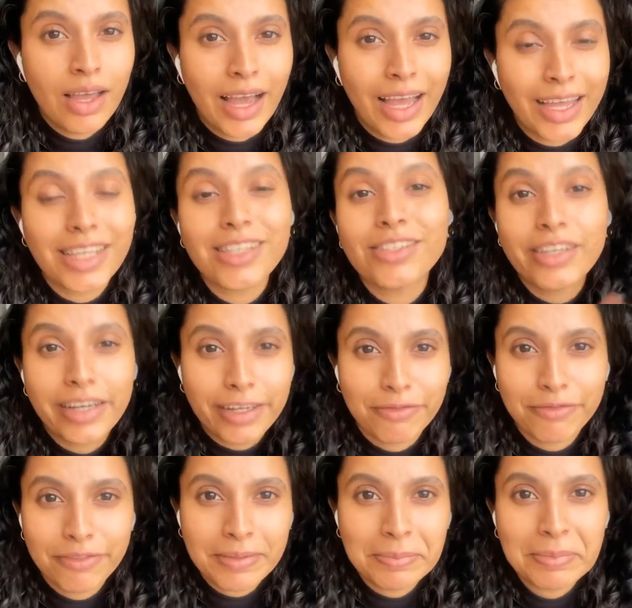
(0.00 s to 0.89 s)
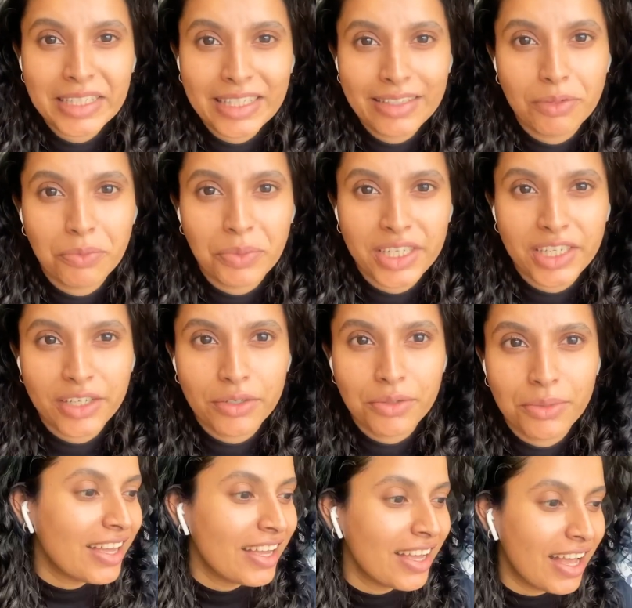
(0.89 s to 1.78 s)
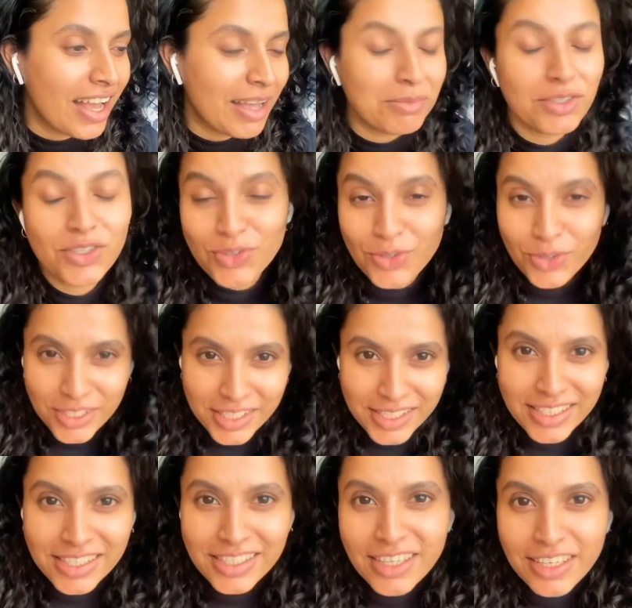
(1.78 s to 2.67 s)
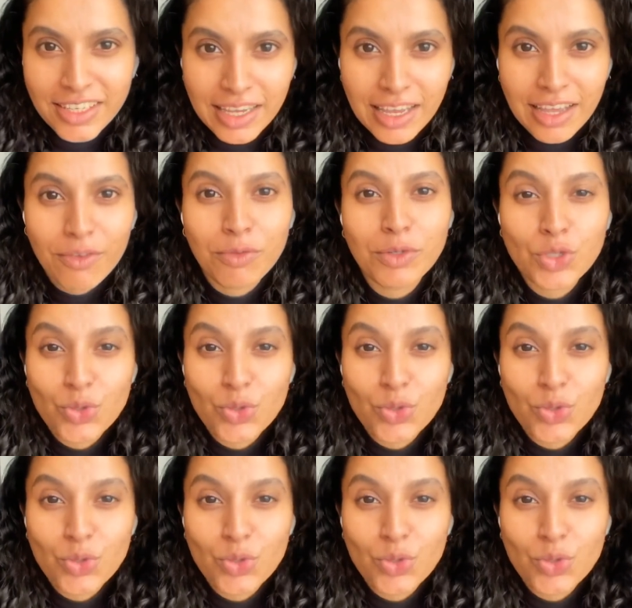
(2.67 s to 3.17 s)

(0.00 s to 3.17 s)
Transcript: I can start filming the video. I'm just gonna sit here, which